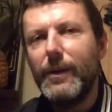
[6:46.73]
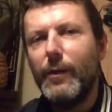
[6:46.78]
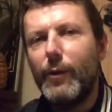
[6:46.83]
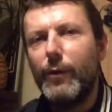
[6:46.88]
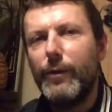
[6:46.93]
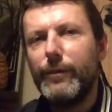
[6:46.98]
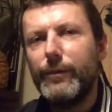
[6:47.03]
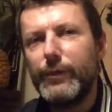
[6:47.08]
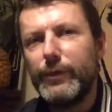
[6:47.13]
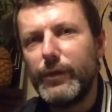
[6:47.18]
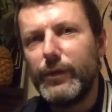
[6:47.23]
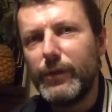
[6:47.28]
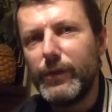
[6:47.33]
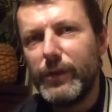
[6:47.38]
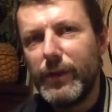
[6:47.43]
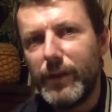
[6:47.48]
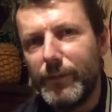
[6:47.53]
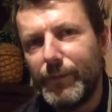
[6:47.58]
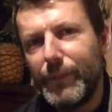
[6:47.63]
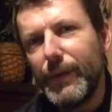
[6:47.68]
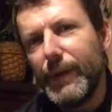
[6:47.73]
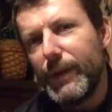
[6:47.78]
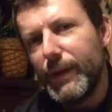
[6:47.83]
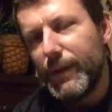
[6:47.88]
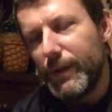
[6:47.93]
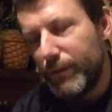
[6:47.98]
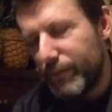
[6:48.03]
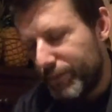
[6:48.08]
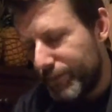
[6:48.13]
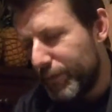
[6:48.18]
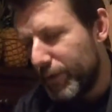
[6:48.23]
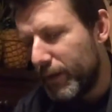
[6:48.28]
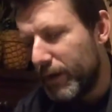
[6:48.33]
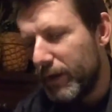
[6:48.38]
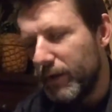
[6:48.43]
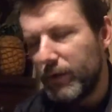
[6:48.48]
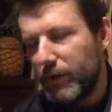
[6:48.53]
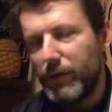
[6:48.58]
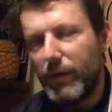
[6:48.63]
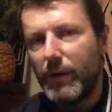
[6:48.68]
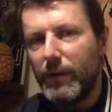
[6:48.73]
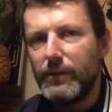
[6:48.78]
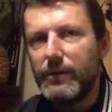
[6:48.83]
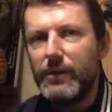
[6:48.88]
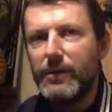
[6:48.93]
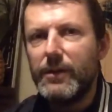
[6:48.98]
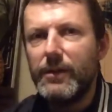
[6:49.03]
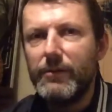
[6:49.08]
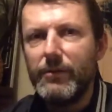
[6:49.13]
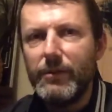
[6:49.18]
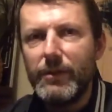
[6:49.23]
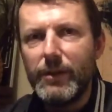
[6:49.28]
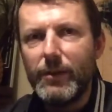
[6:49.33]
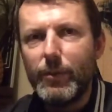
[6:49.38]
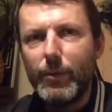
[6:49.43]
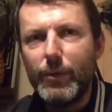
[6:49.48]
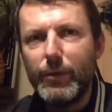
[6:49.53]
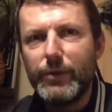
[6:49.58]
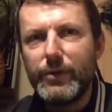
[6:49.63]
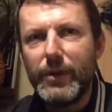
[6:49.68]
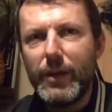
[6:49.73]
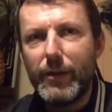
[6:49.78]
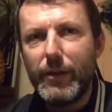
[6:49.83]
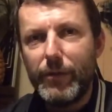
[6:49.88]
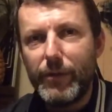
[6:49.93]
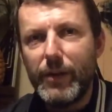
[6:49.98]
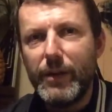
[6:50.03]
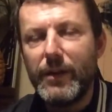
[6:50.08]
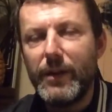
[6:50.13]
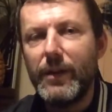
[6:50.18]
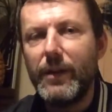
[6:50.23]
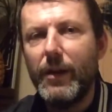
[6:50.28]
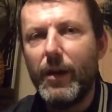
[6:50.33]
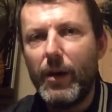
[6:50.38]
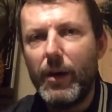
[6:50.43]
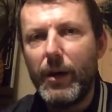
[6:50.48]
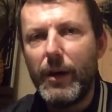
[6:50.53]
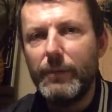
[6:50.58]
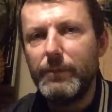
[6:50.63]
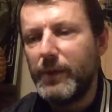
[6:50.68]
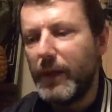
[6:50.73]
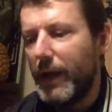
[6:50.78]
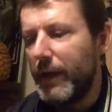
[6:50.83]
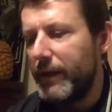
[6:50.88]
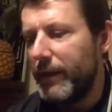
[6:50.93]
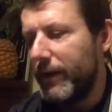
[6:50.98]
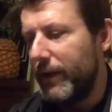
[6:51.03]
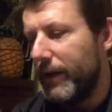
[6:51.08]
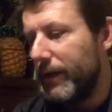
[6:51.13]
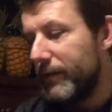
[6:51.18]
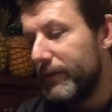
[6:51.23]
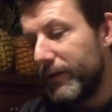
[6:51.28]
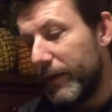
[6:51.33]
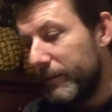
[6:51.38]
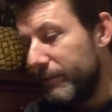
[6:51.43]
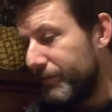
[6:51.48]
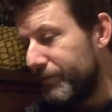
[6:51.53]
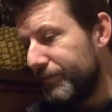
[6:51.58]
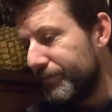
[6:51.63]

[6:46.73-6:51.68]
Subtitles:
All of a sudden, you've fucking dunked and you're in the water and thinking, I am dead here. So